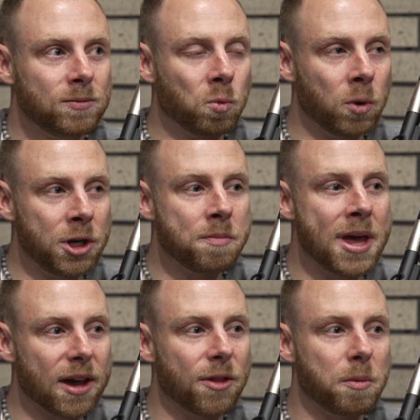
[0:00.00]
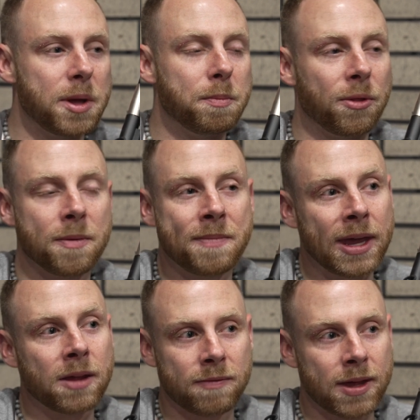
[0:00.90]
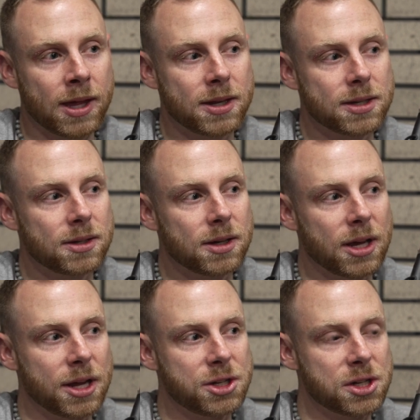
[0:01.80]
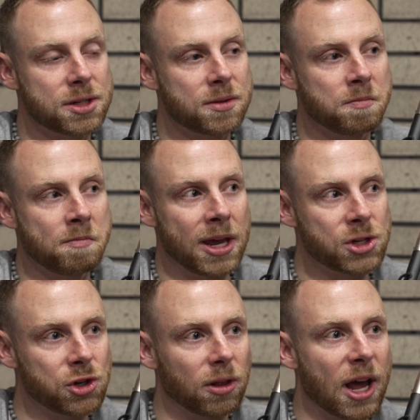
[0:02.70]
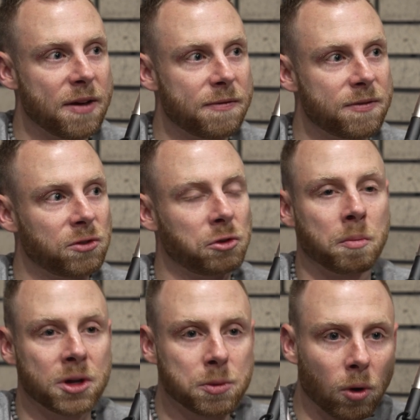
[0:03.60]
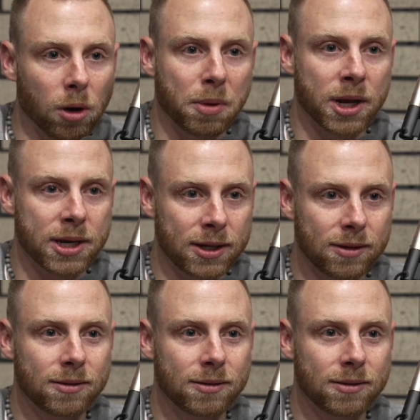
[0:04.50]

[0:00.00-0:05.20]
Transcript: when you make other people the main event, it just makes your life so much more abundant.